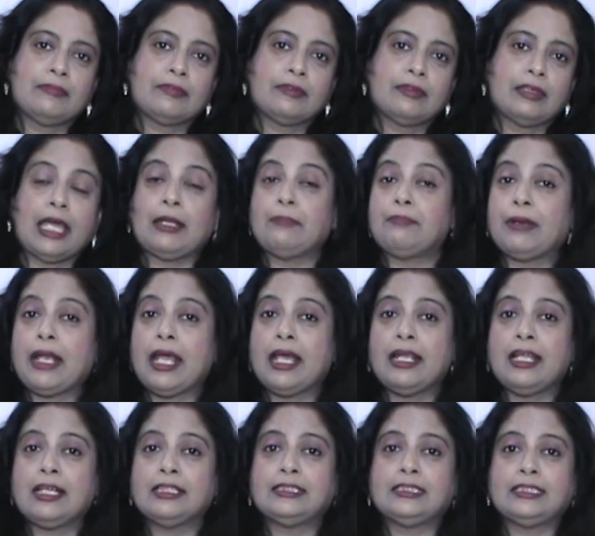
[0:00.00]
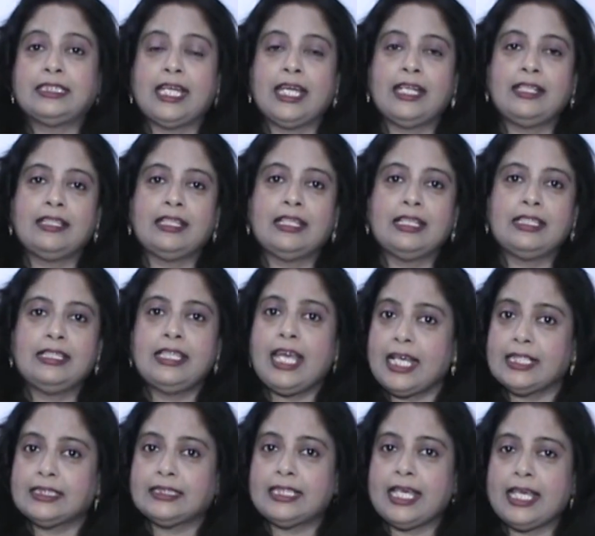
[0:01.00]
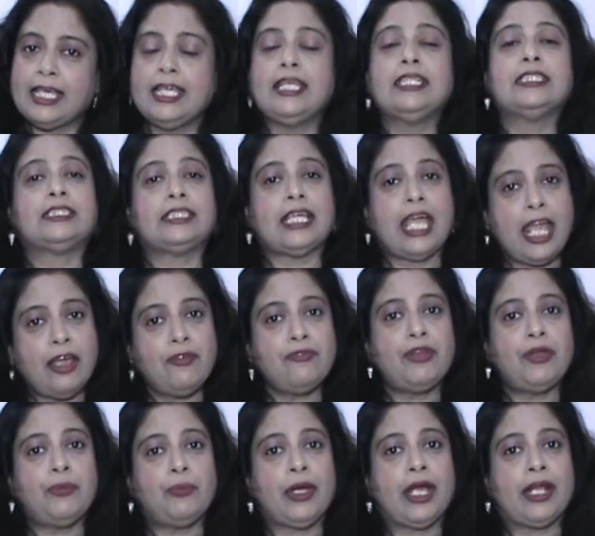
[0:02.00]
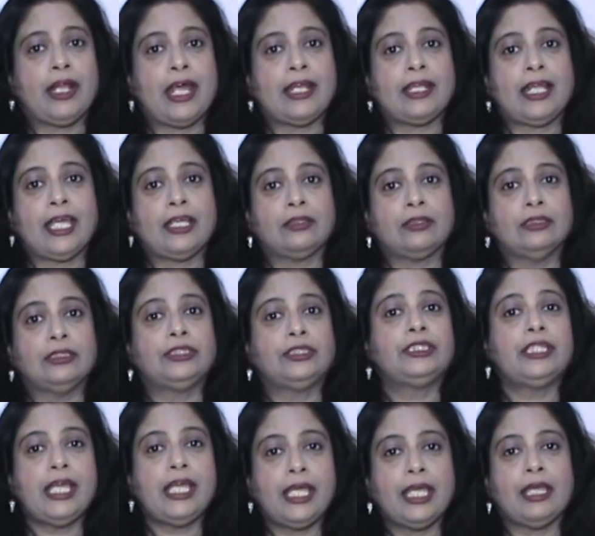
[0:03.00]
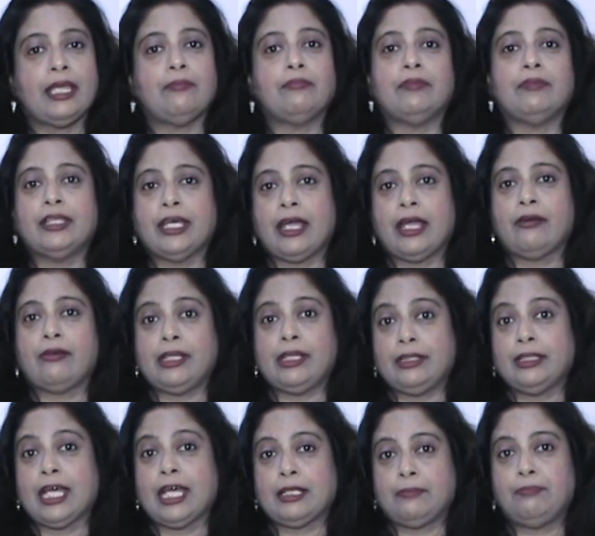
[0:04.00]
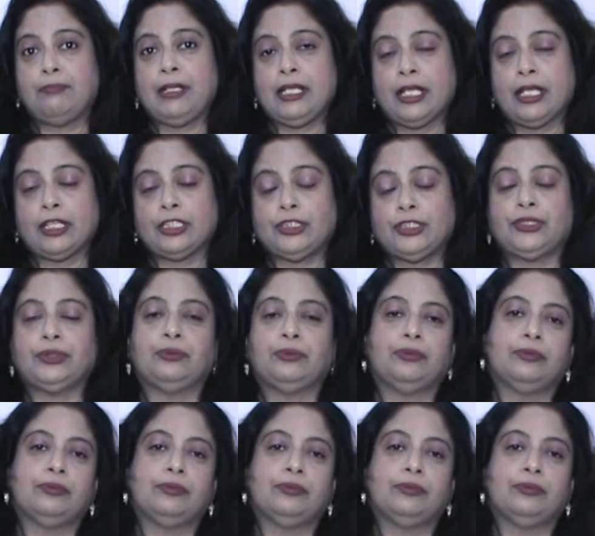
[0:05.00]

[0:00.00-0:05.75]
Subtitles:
And Prahlad said, "Yes, he is everywhere, and I could see him there in that pillar too."